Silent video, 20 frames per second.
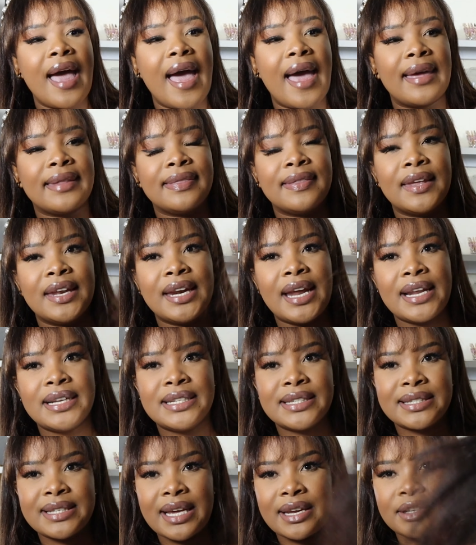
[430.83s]
And then I
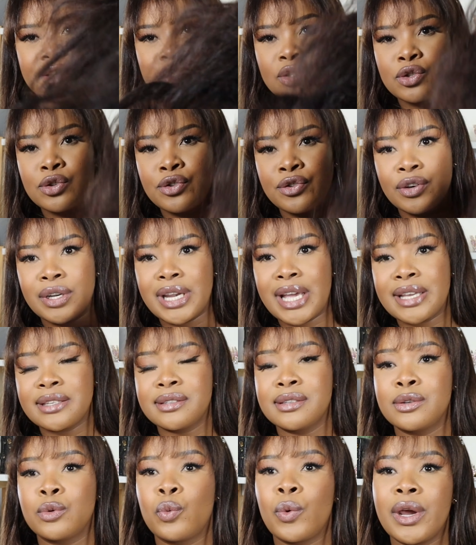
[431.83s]
decided to
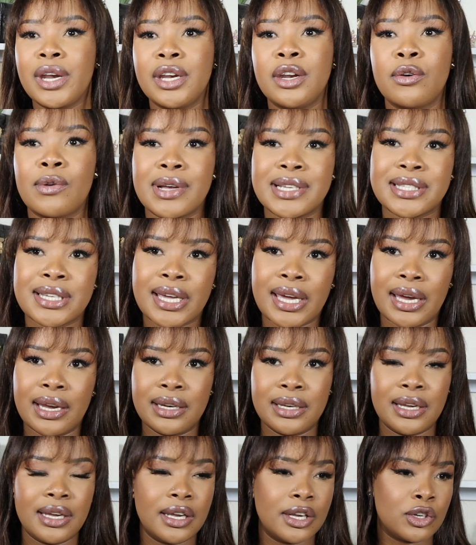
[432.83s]
relax it. When it was
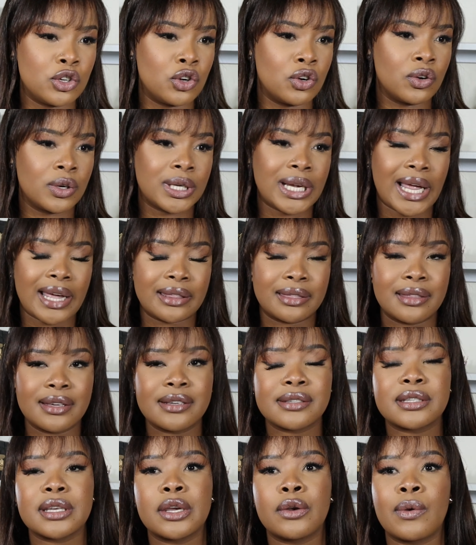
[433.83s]
curly, it looked like
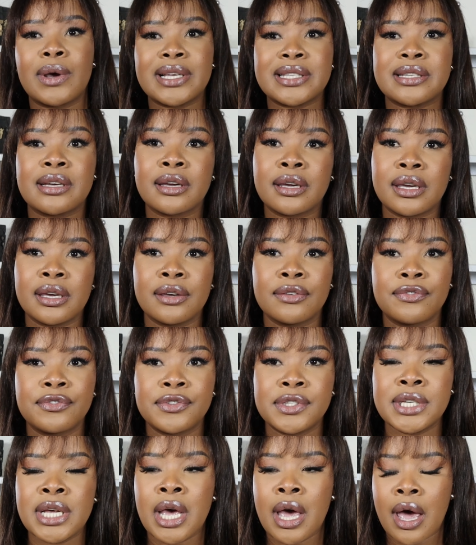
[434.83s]
this. It was a
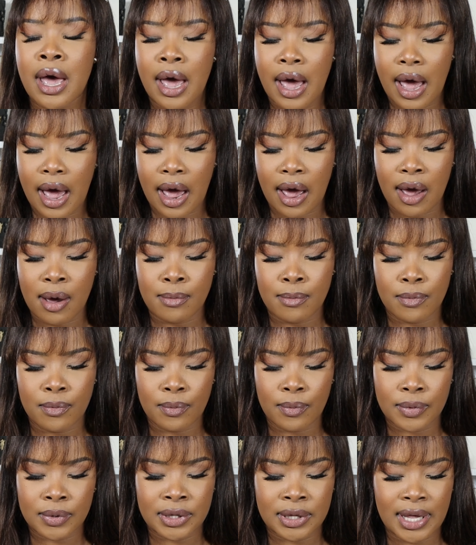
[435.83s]
gift
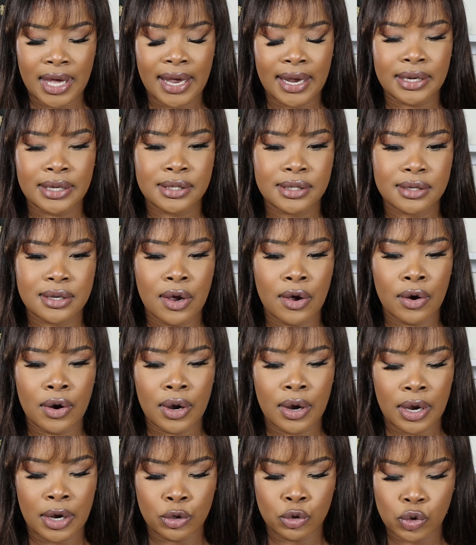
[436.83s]
that
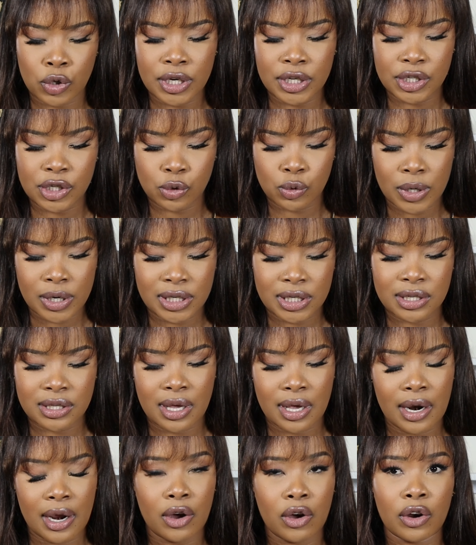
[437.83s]
in 2020
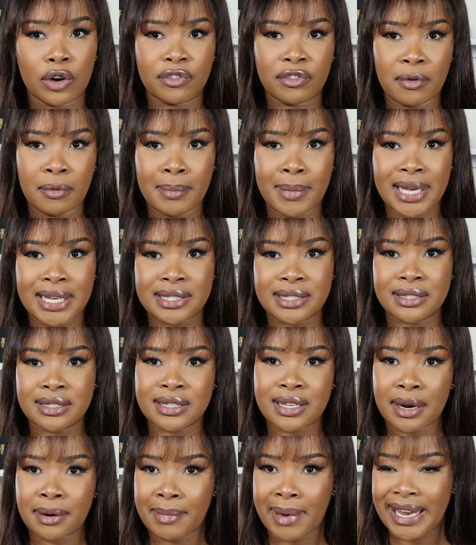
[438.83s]
that I got from my
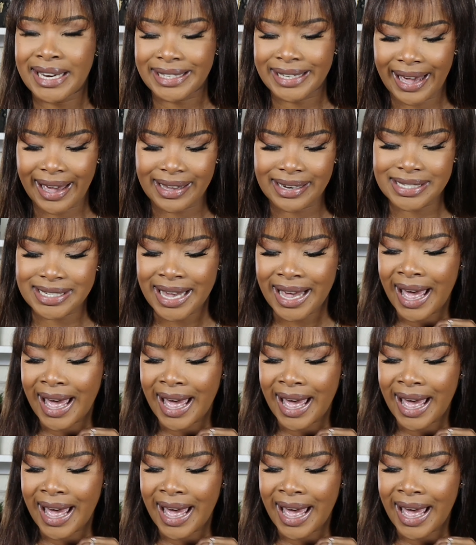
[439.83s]
sister and my dad. I